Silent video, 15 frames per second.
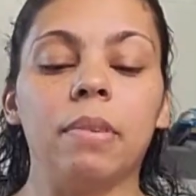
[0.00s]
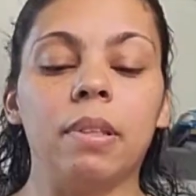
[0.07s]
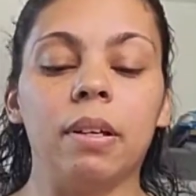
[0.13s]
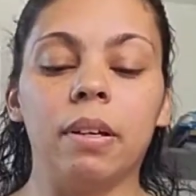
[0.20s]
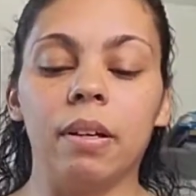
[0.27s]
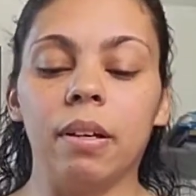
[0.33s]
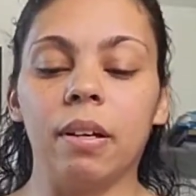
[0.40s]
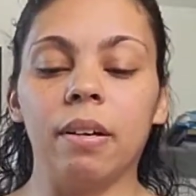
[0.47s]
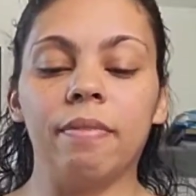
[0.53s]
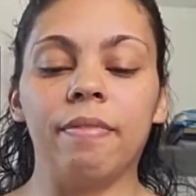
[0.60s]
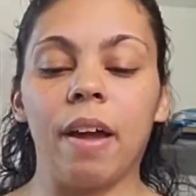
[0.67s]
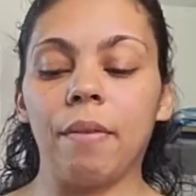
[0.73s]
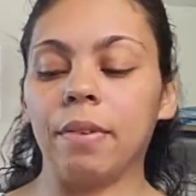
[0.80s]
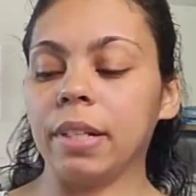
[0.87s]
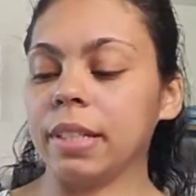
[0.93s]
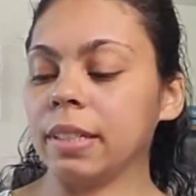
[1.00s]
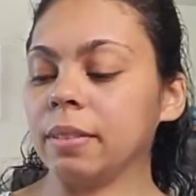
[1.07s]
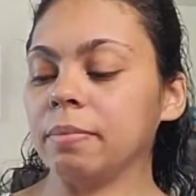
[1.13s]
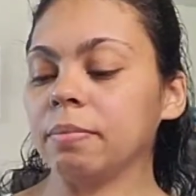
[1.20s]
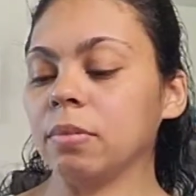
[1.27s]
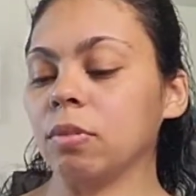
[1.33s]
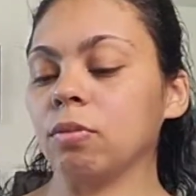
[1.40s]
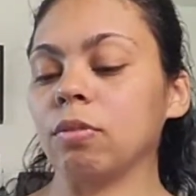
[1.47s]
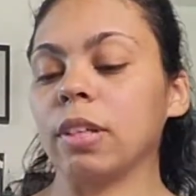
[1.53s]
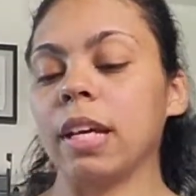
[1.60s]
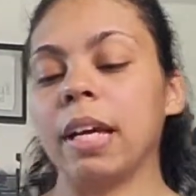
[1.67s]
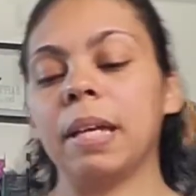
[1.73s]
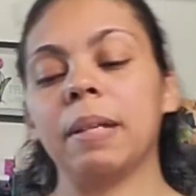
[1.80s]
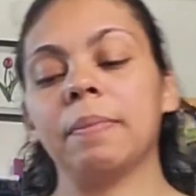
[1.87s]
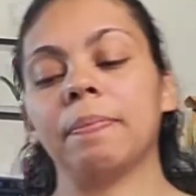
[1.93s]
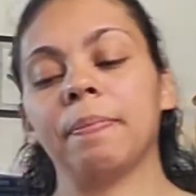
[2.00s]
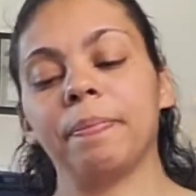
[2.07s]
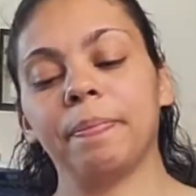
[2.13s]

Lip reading: the fabric. Okay. Okay.